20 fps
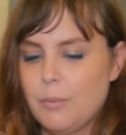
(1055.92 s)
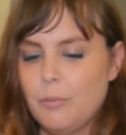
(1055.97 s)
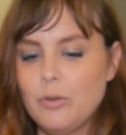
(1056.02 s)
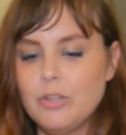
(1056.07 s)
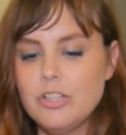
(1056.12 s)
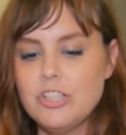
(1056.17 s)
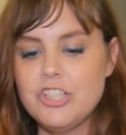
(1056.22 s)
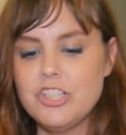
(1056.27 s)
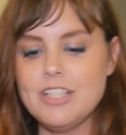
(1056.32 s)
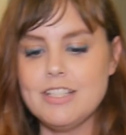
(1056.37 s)

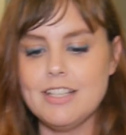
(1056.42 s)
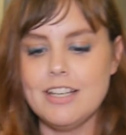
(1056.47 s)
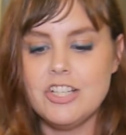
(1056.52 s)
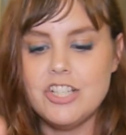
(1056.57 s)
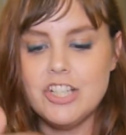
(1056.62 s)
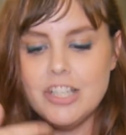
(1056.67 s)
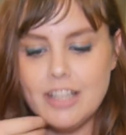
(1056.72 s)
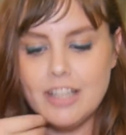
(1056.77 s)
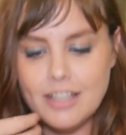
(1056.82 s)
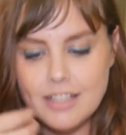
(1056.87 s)
Well, she
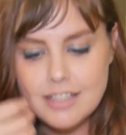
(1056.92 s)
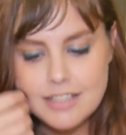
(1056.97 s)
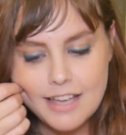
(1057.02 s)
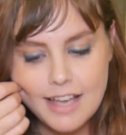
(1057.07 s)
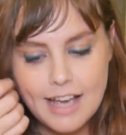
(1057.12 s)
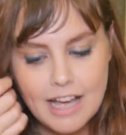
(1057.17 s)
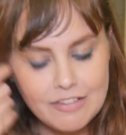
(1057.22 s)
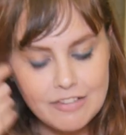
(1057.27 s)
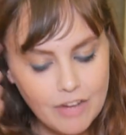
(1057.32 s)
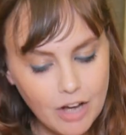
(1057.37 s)
said she likes
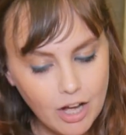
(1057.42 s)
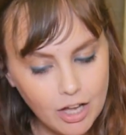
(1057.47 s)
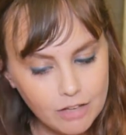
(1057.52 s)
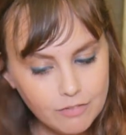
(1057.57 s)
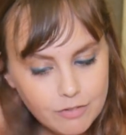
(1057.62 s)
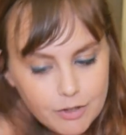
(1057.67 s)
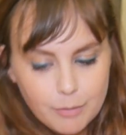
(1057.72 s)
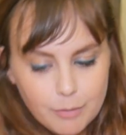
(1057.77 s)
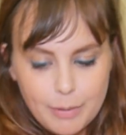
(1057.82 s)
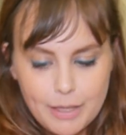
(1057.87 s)
to have all
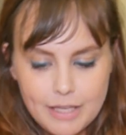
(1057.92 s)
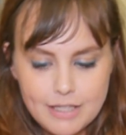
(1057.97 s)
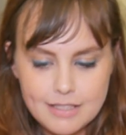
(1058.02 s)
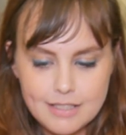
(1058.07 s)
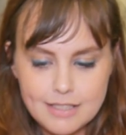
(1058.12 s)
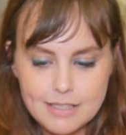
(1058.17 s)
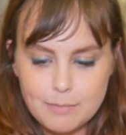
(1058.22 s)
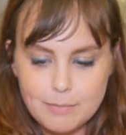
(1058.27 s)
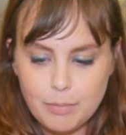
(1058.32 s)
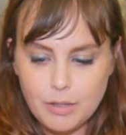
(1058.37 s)
of her
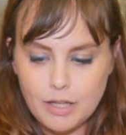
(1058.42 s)
bases